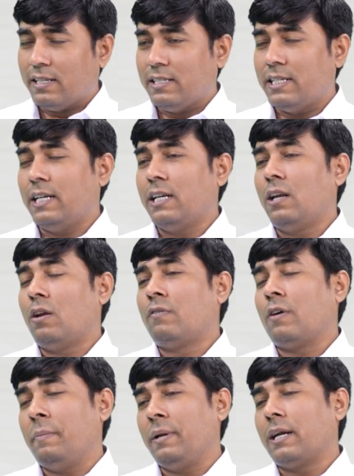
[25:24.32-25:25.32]
Journal
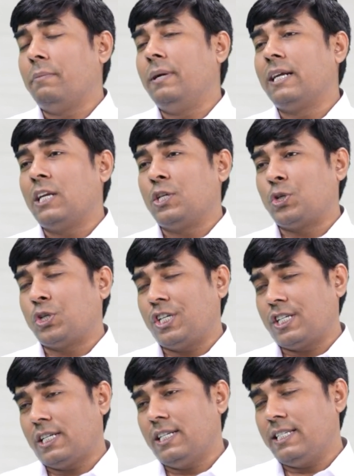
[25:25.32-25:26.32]
of American Medical
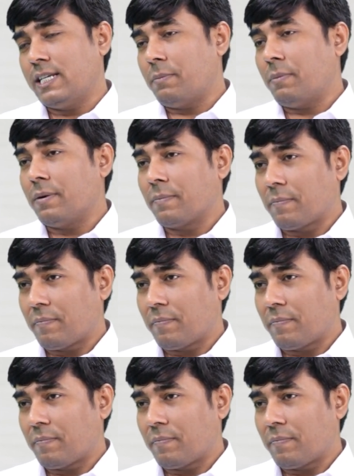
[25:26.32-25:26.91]
Association is JAMA.